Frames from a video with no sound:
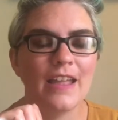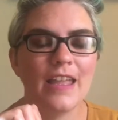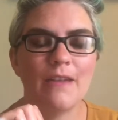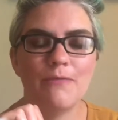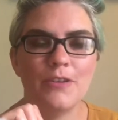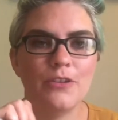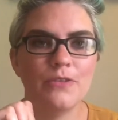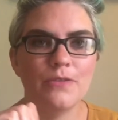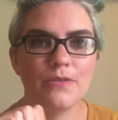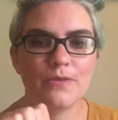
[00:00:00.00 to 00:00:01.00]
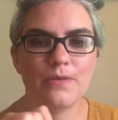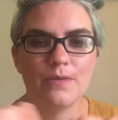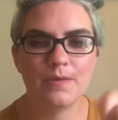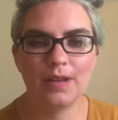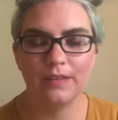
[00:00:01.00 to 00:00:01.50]
If
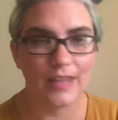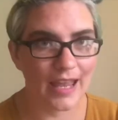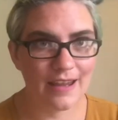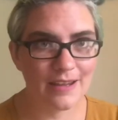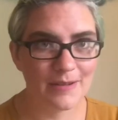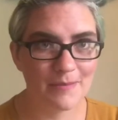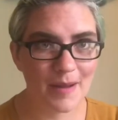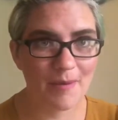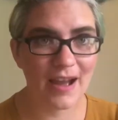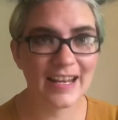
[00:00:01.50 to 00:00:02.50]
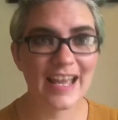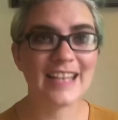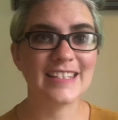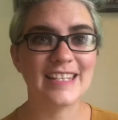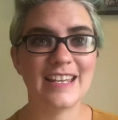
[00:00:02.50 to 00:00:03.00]
you like my podcast,